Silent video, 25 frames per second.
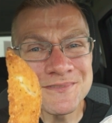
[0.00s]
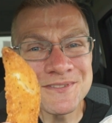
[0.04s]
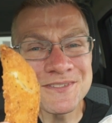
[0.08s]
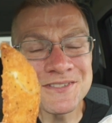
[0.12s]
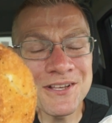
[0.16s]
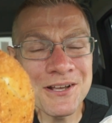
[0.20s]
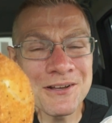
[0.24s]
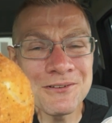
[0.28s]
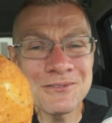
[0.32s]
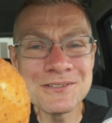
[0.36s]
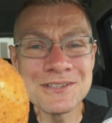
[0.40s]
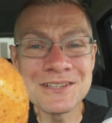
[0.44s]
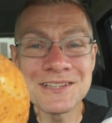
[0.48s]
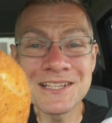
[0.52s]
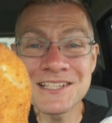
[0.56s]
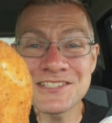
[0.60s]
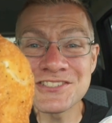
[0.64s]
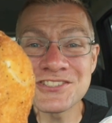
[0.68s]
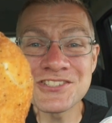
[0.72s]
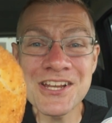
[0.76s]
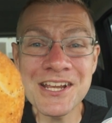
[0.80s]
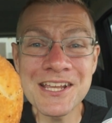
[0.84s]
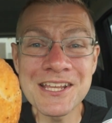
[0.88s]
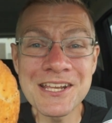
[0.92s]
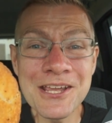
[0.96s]
so let's
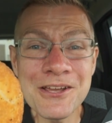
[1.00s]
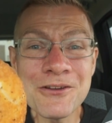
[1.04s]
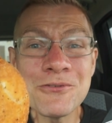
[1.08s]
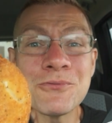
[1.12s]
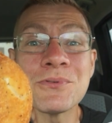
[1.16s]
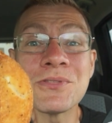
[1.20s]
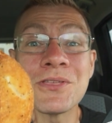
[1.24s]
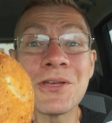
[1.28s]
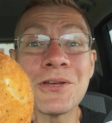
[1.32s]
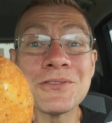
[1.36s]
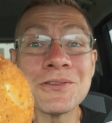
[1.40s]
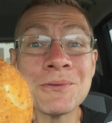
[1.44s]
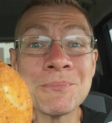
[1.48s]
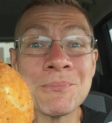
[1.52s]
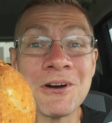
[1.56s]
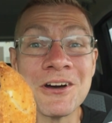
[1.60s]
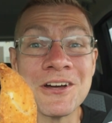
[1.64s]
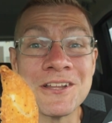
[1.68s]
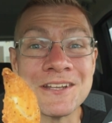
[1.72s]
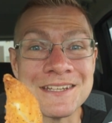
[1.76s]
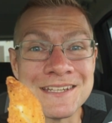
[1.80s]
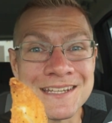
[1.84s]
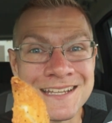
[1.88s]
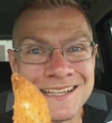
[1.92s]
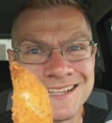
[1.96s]
check it out without the
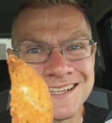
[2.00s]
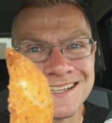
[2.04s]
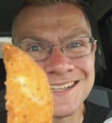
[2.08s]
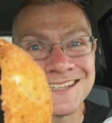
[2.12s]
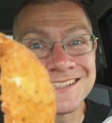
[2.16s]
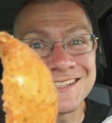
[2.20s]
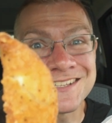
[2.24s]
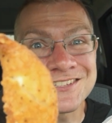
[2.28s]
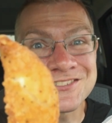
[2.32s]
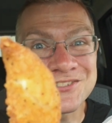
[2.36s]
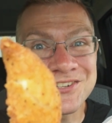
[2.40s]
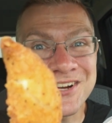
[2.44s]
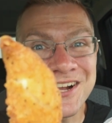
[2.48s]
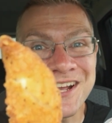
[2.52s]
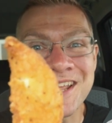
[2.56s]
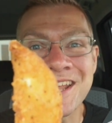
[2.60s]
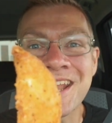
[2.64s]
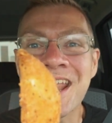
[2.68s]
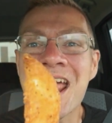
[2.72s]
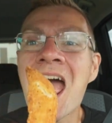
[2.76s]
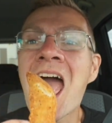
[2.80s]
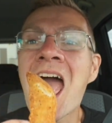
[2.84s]
bun. Let's try it.